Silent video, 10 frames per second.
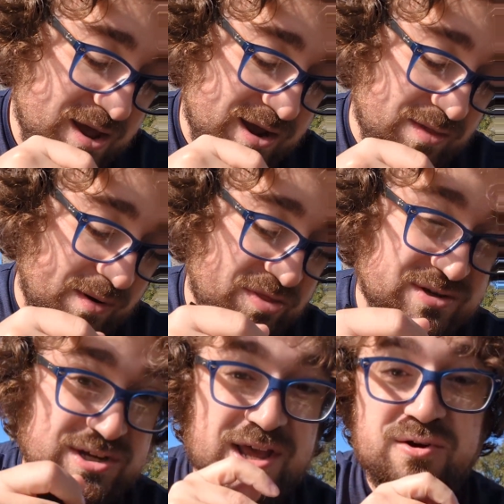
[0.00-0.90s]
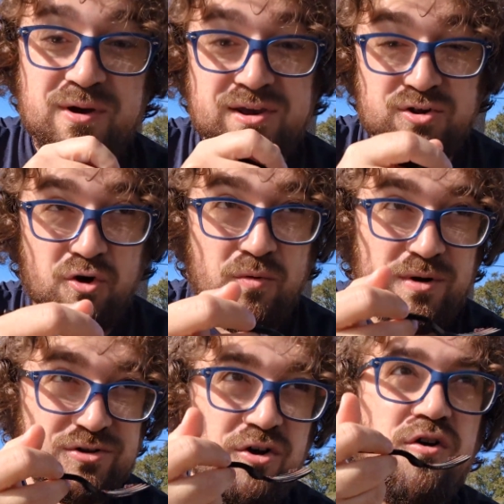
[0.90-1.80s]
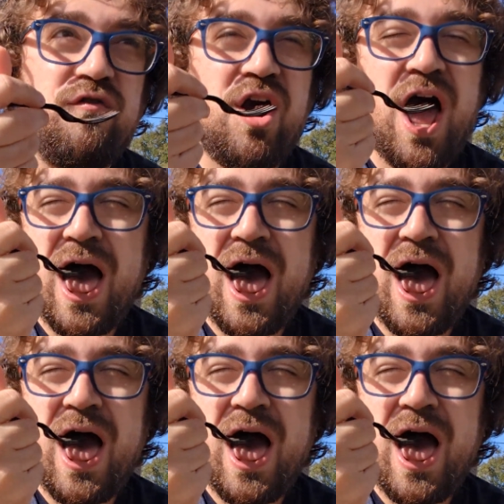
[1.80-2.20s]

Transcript: And the month of January is almost over.